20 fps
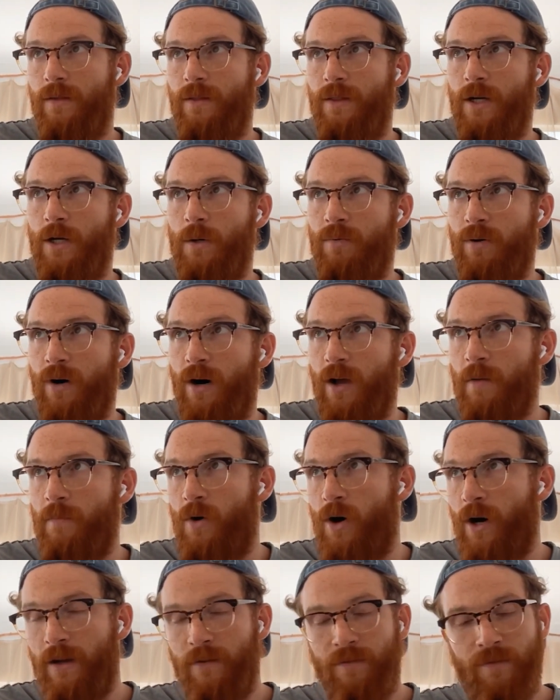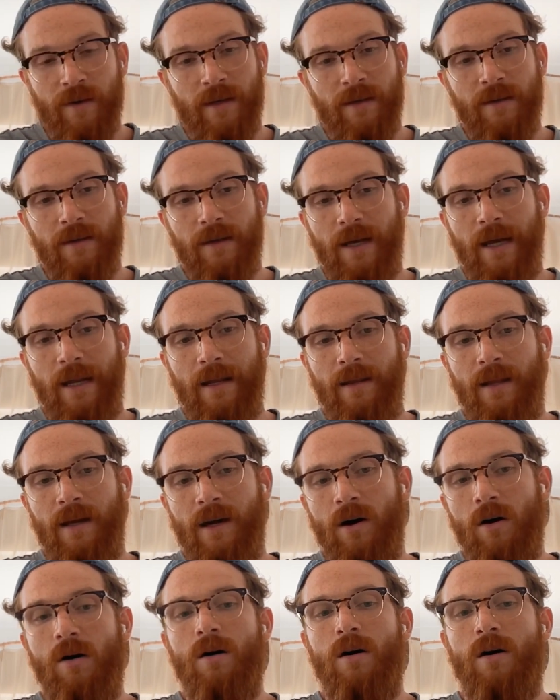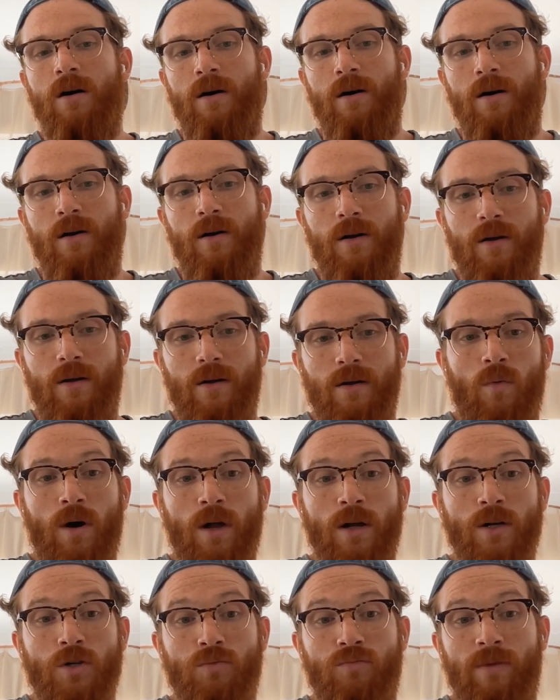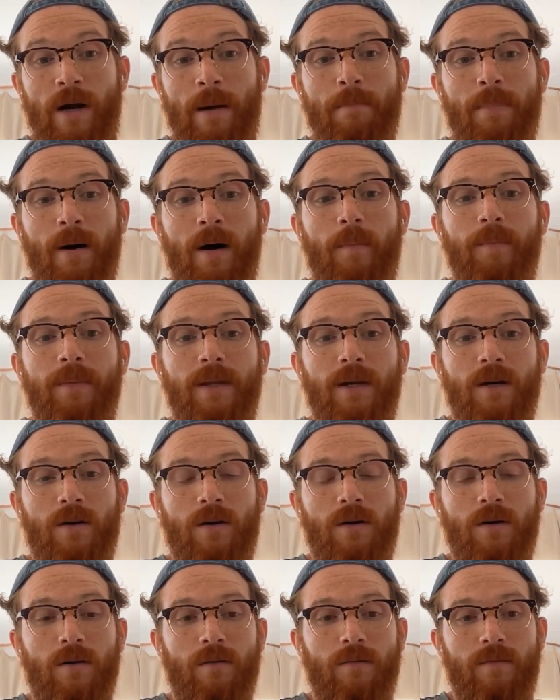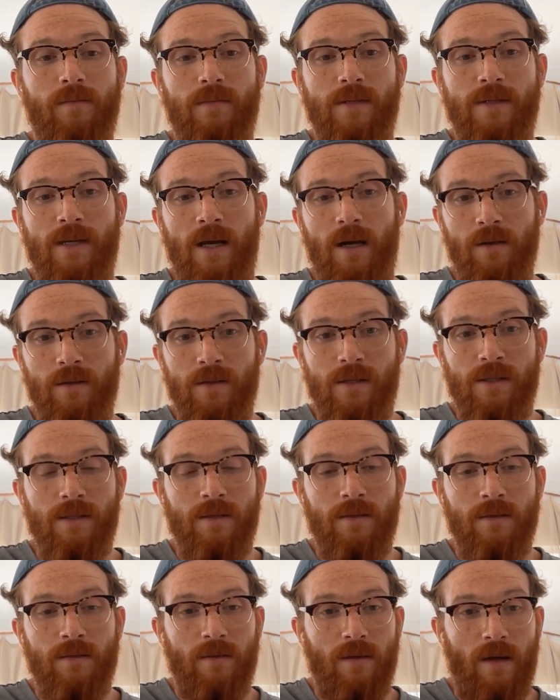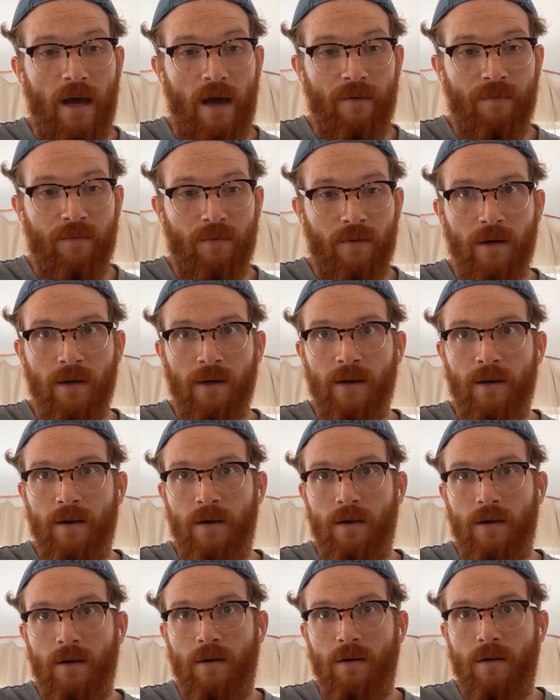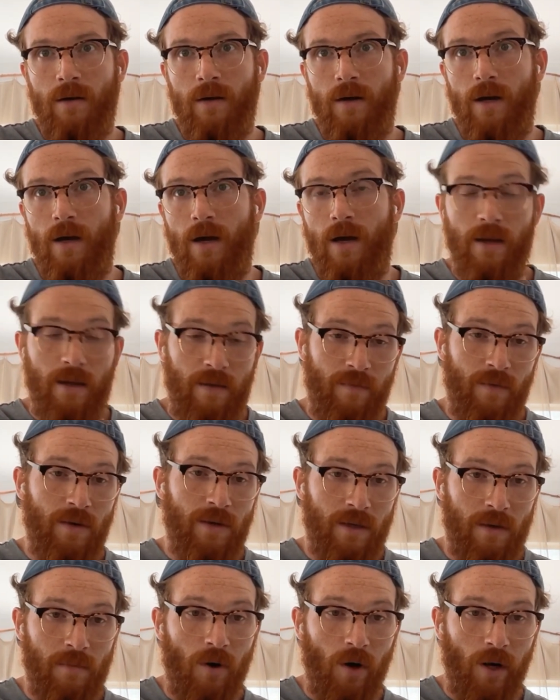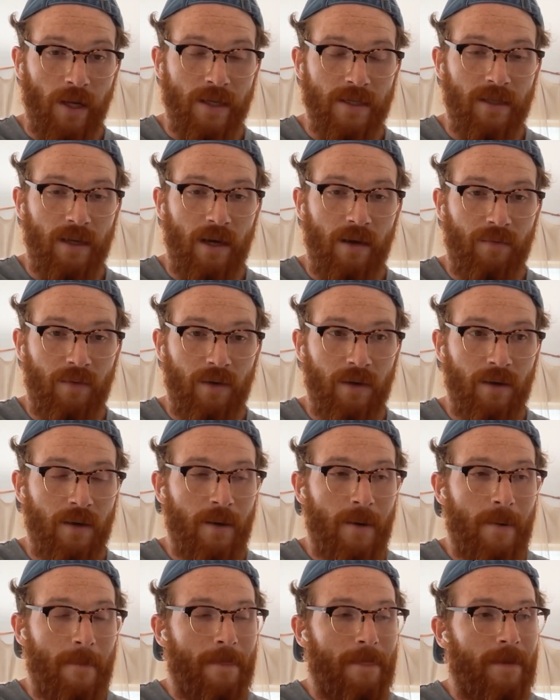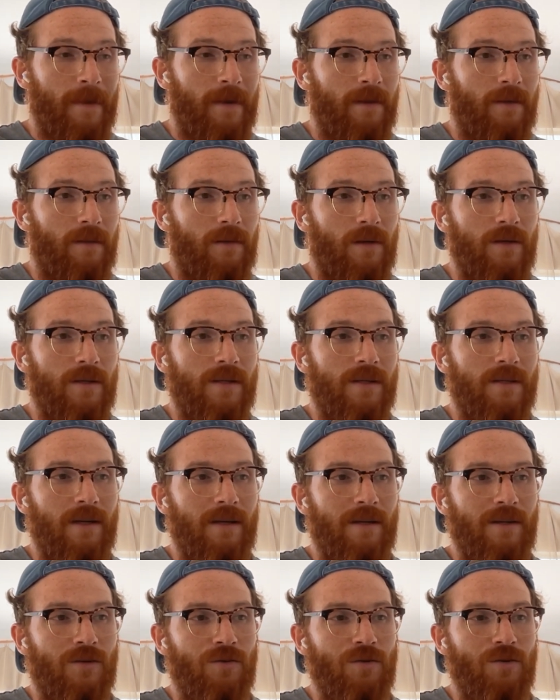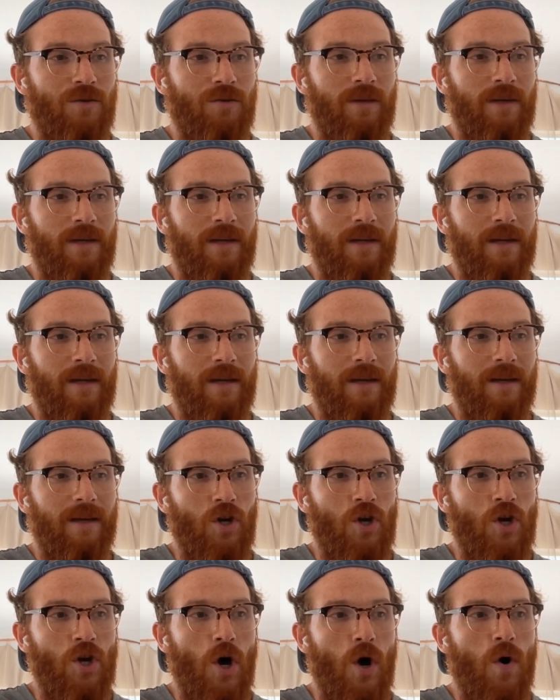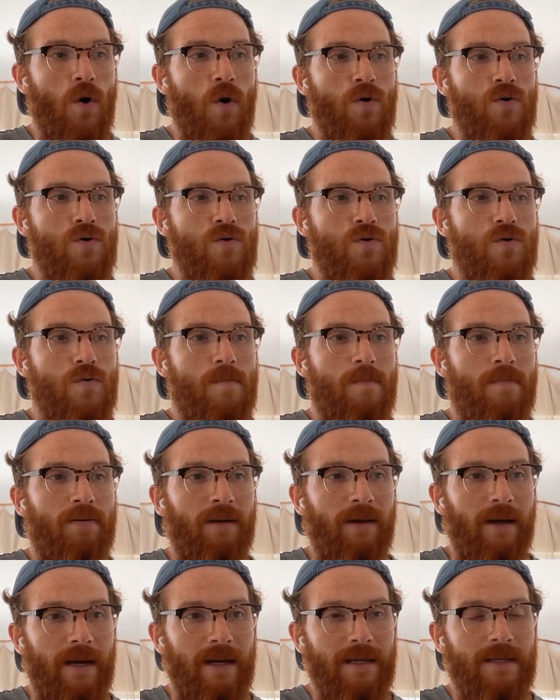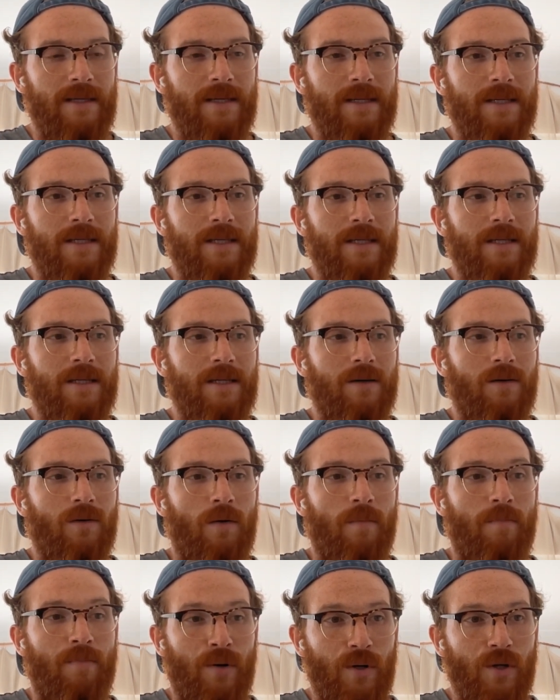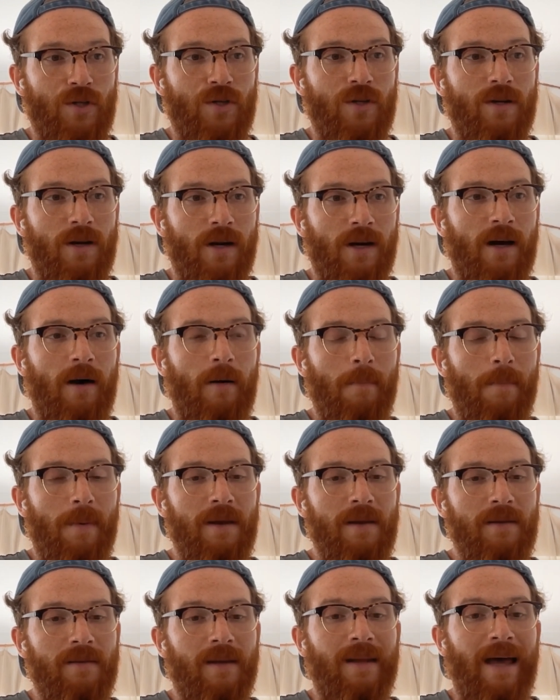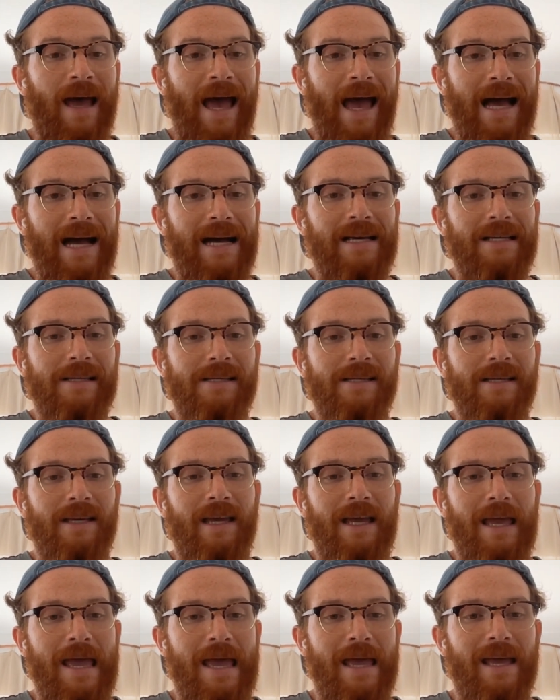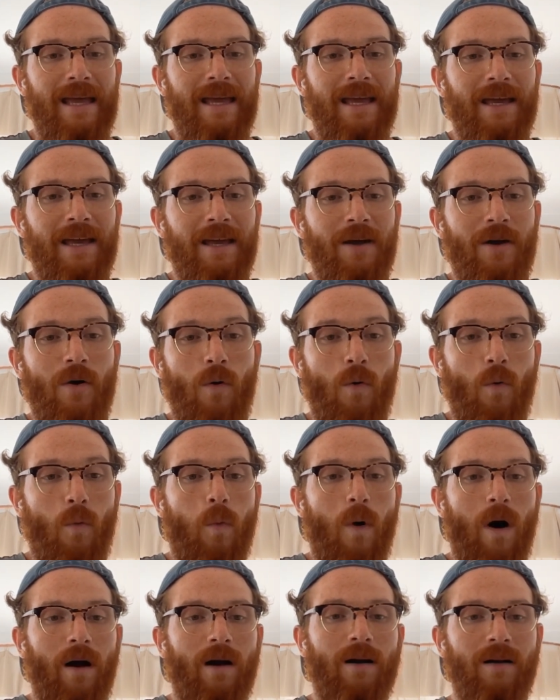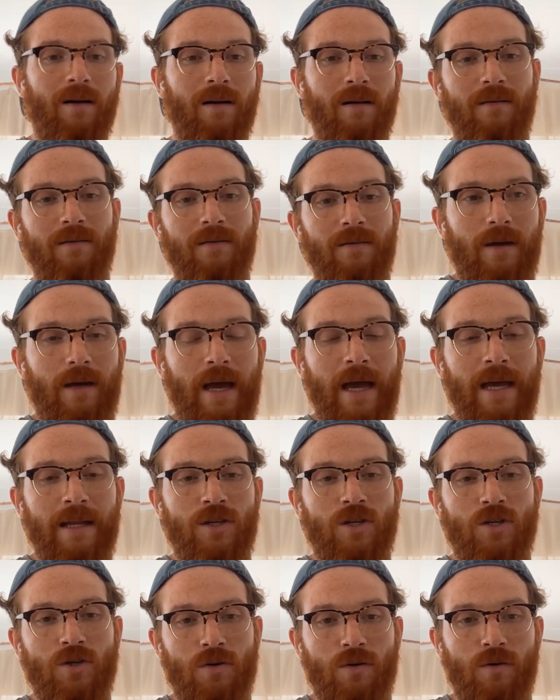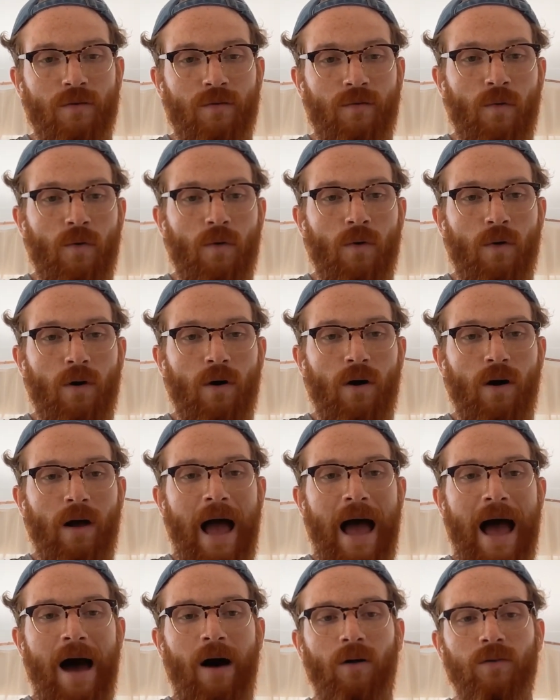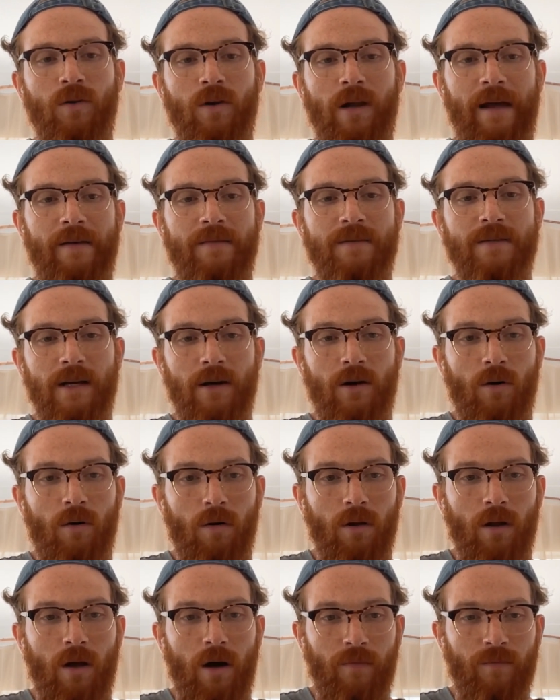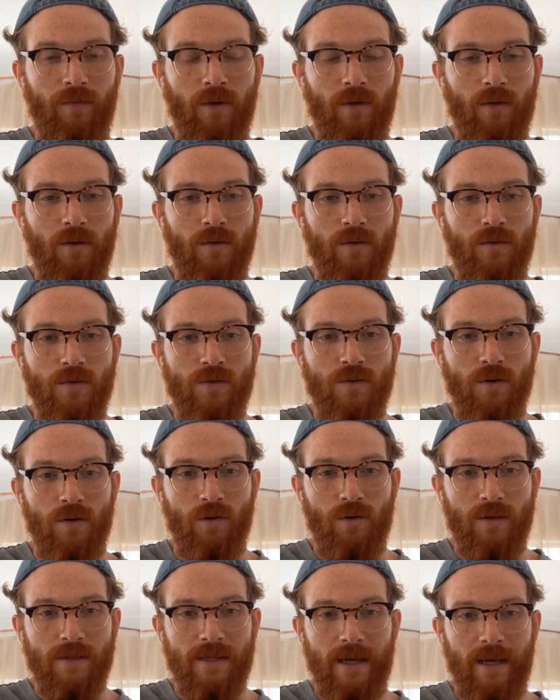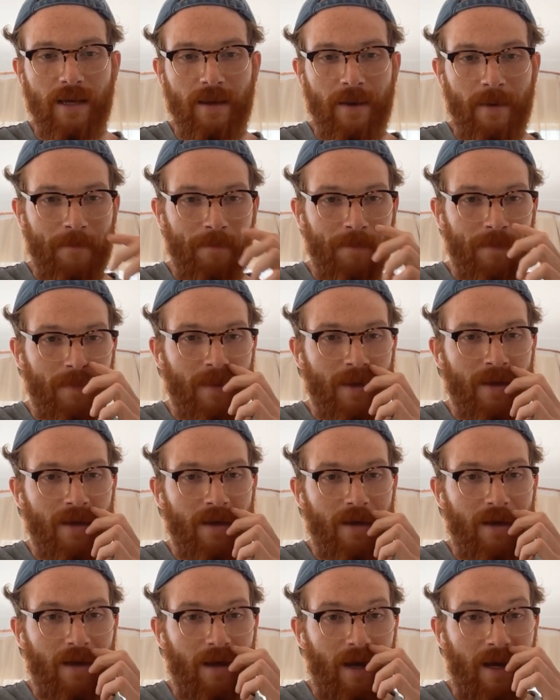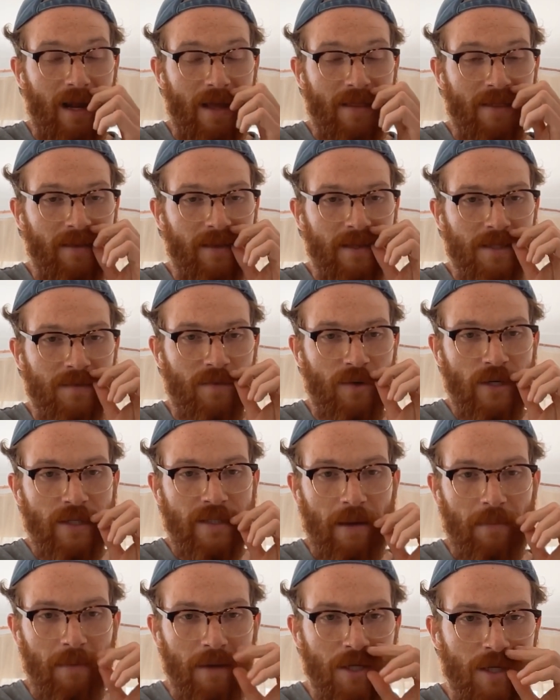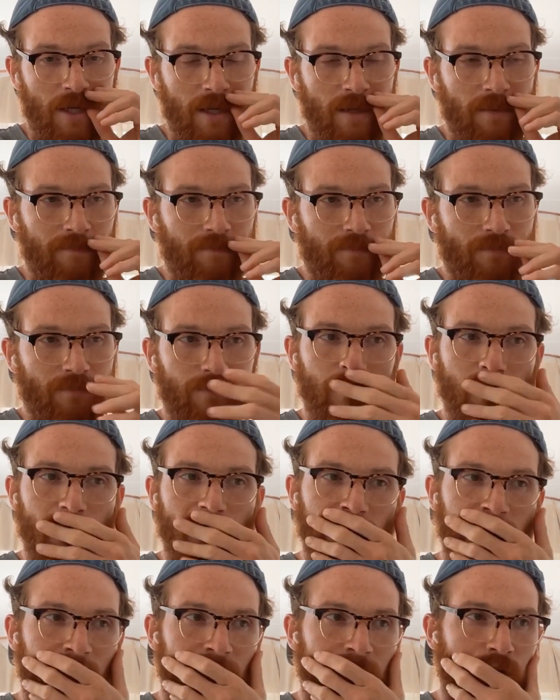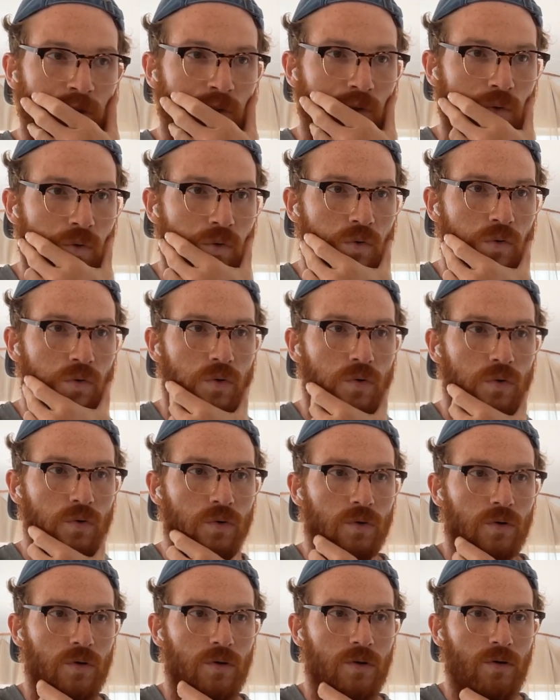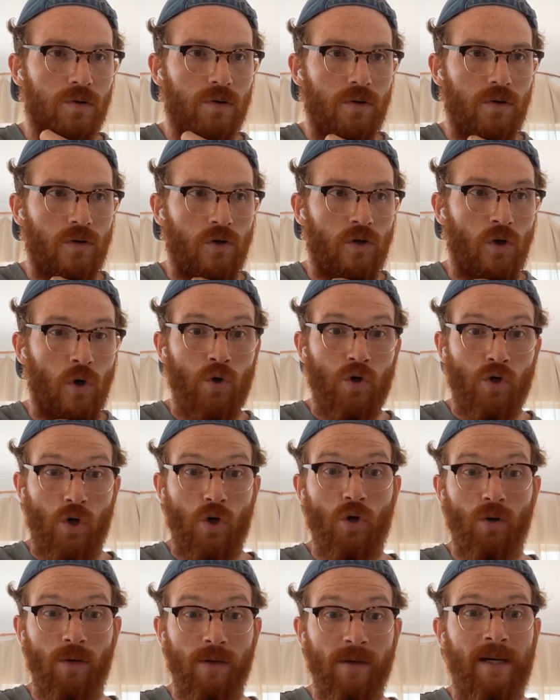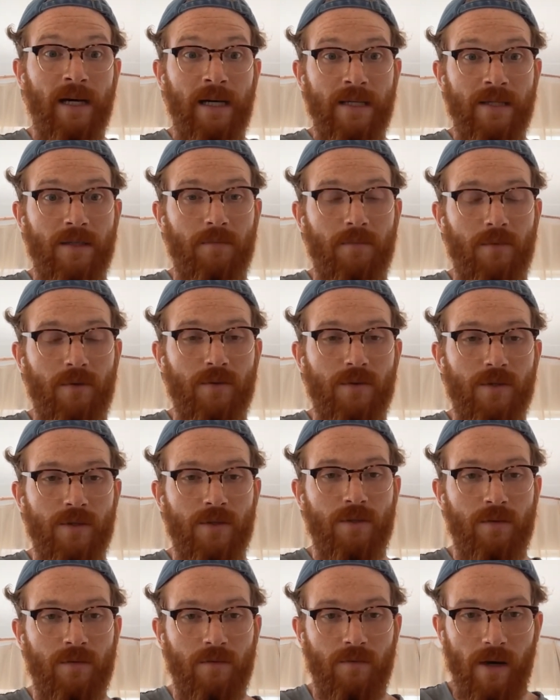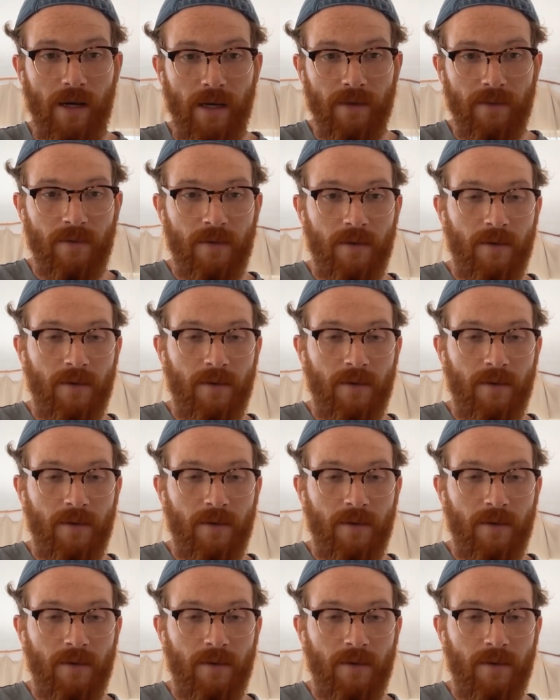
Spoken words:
their product market fit and they are wanting to ramp up their sales effort and even their marketing effort. There's usually no place or person in the company that has a one answer for how the life cycle of the user looks like. And I think that's very damaging to those early customers, right?